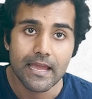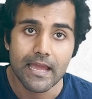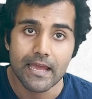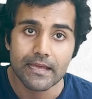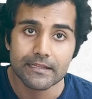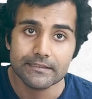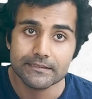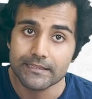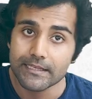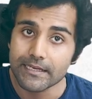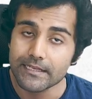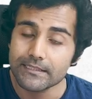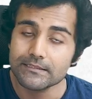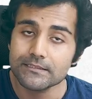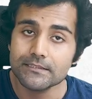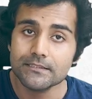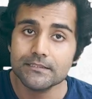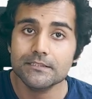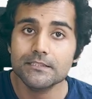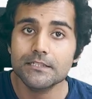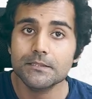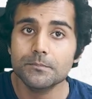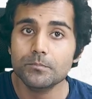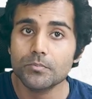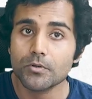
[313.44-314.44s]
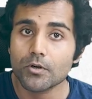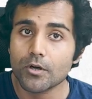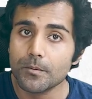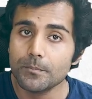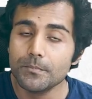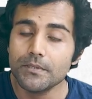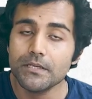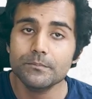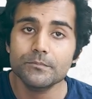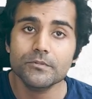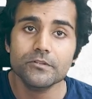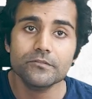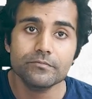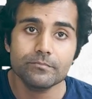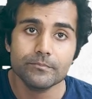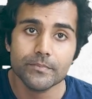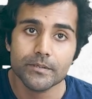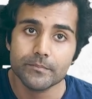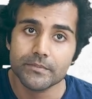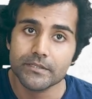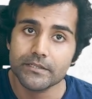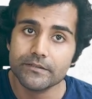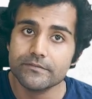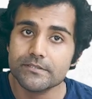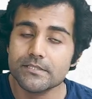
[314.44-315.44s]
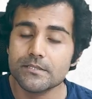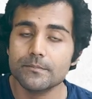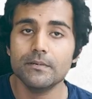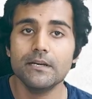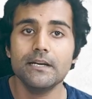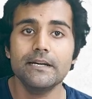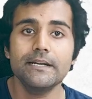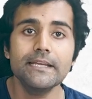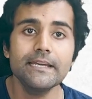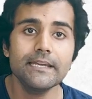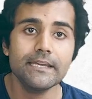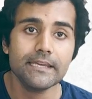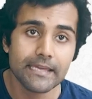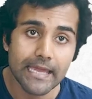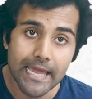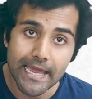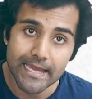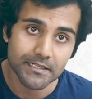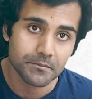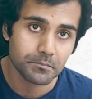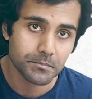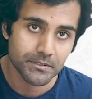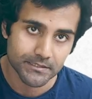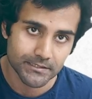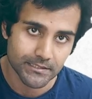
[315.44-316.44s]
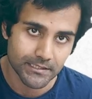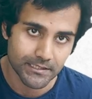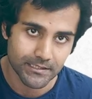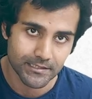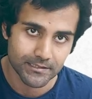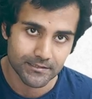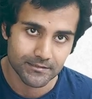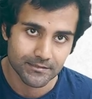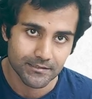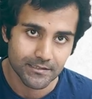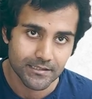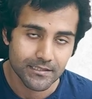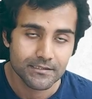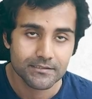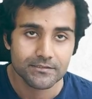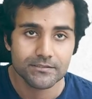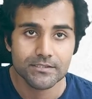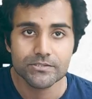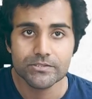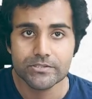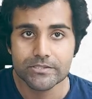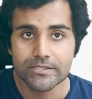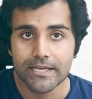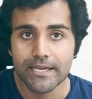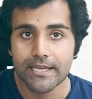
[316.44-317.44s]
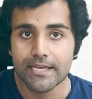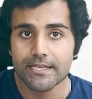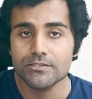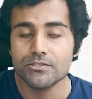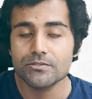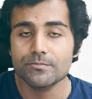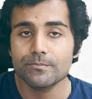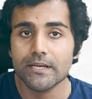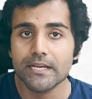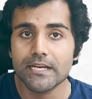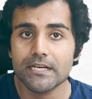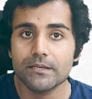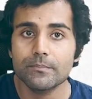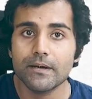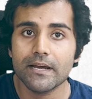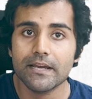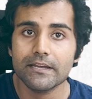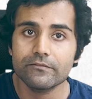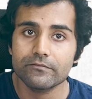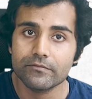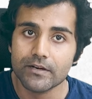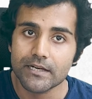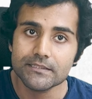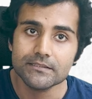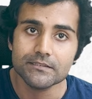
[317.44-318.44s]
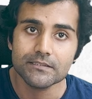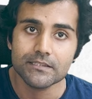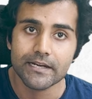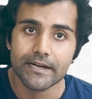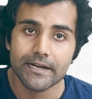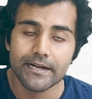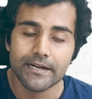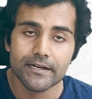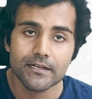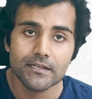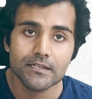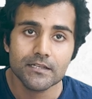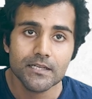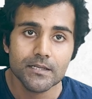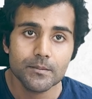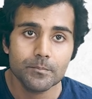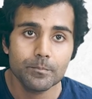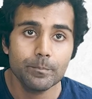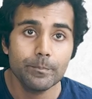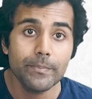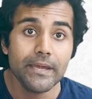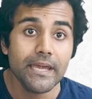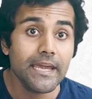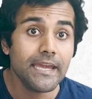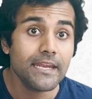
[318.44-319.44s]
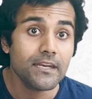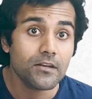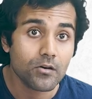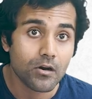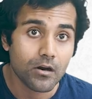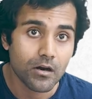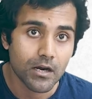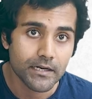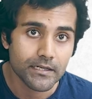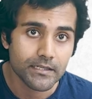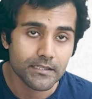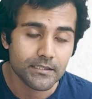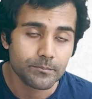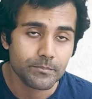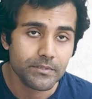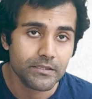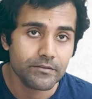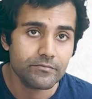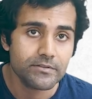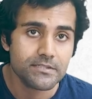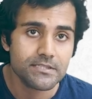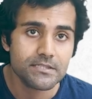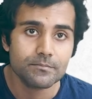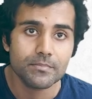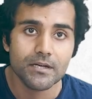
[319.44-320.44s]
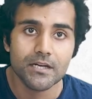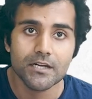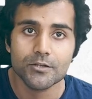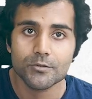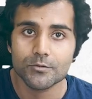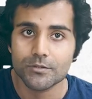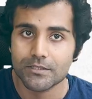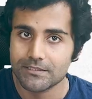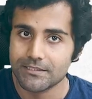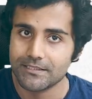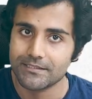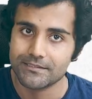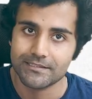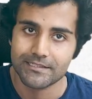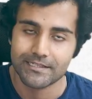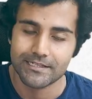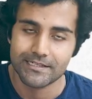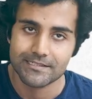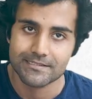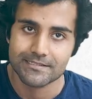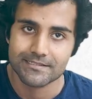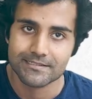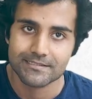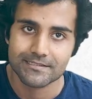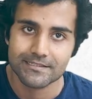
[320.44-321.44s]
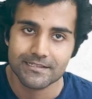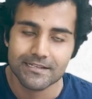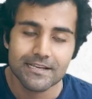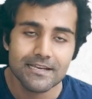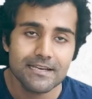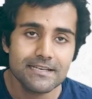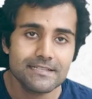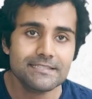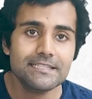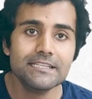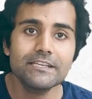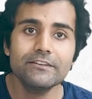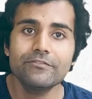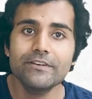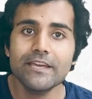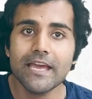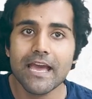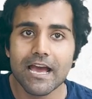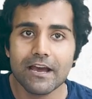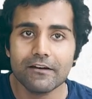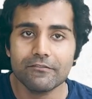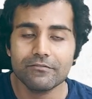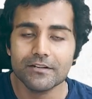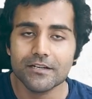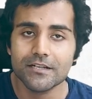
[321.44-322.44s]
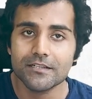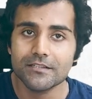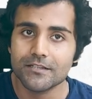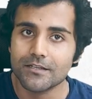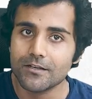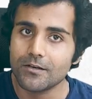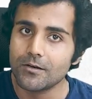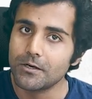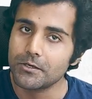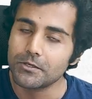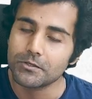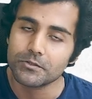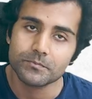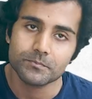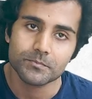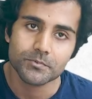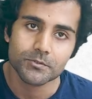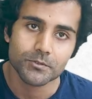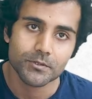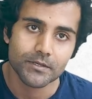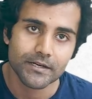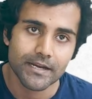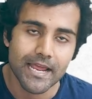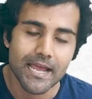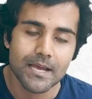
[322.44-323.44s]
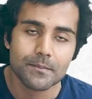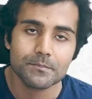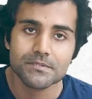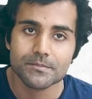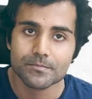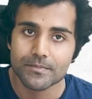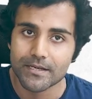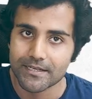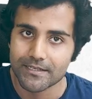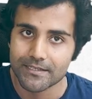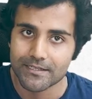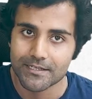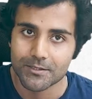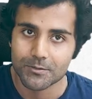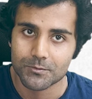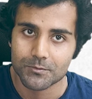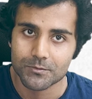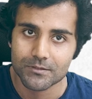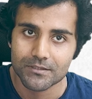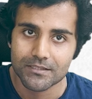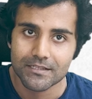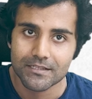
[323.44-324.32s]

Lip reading: then the problem of memory visibility can be there. The change made by one thread may not be visible to other threads. See, we have run a lot of programs by now,